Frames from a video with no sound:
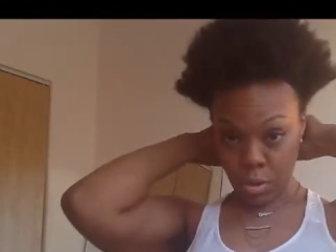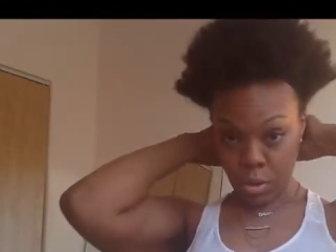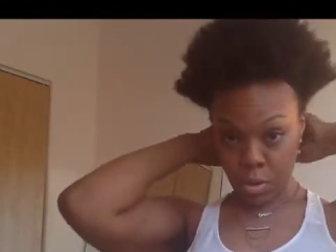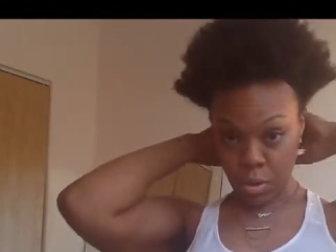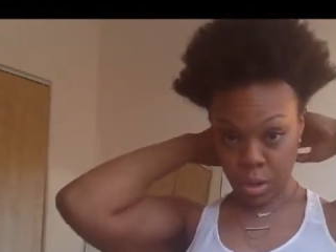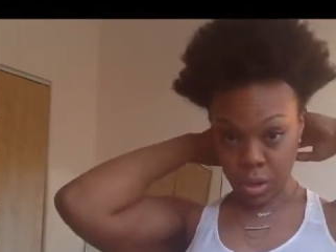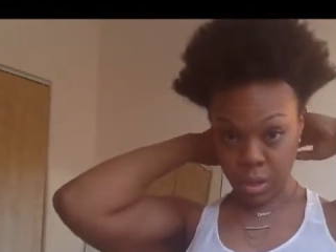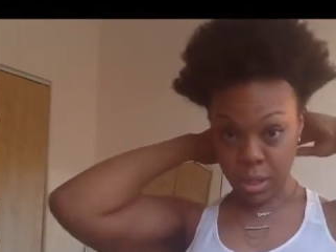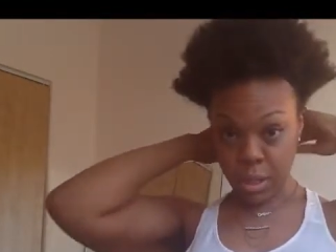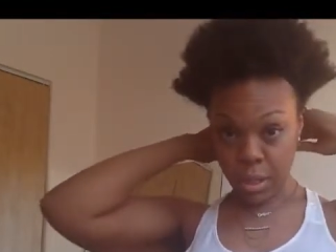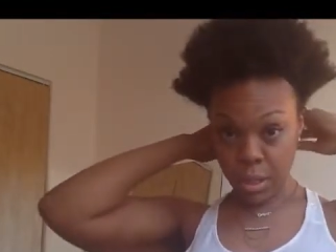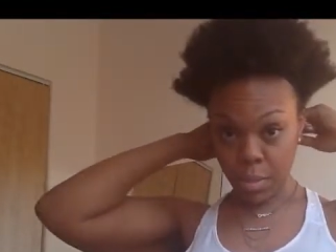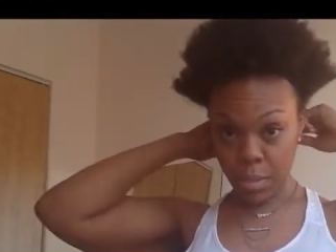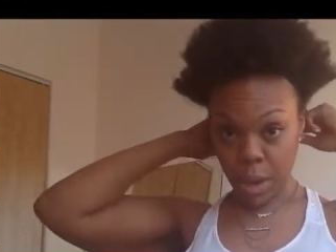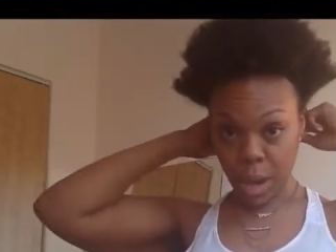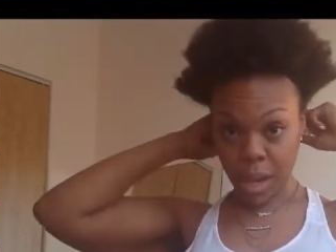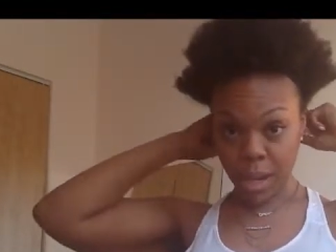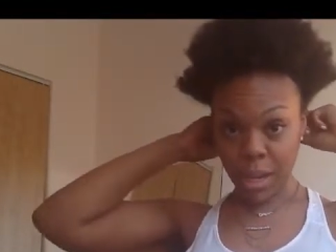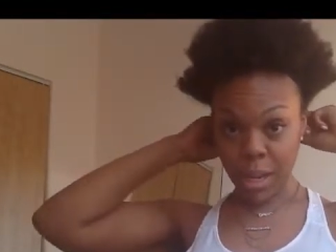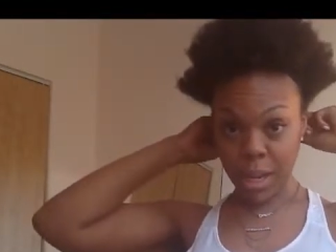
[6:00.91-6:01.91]
Crossing in the
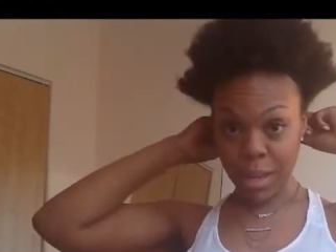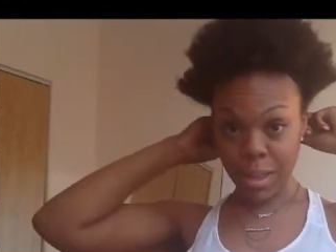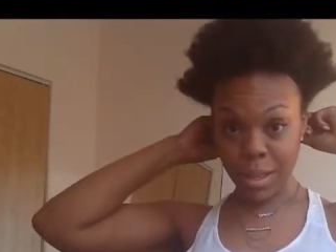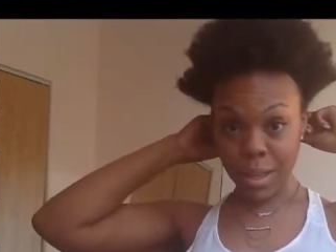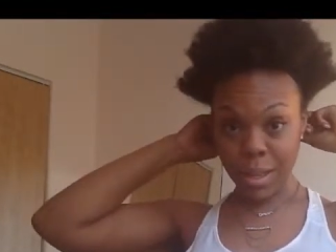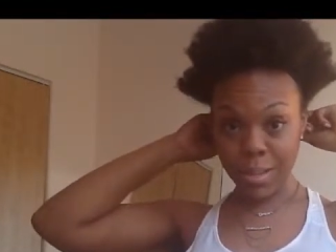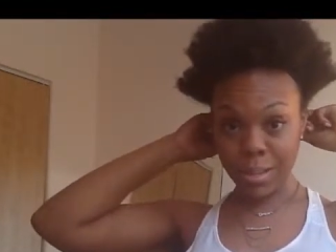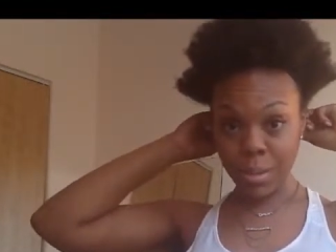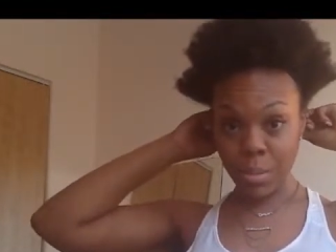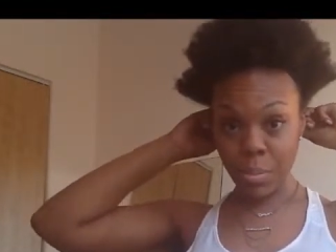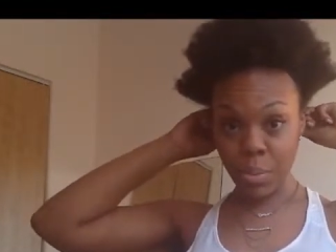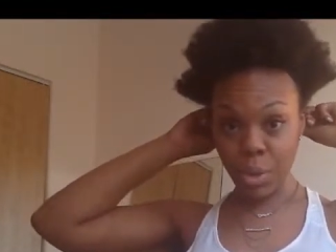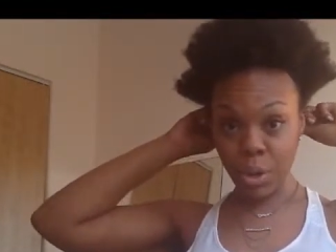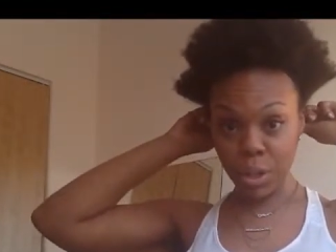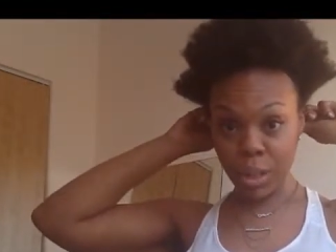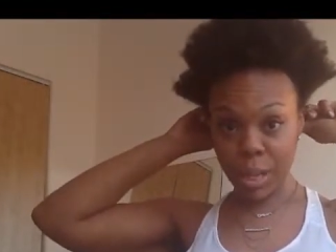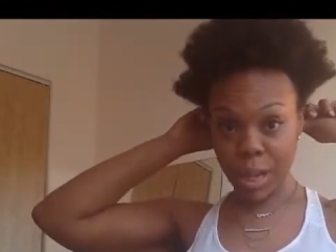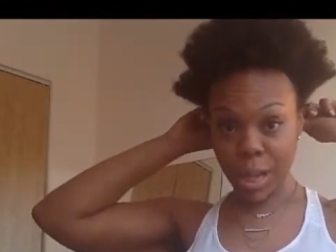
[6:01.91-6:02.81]
back, and then as I'm pulling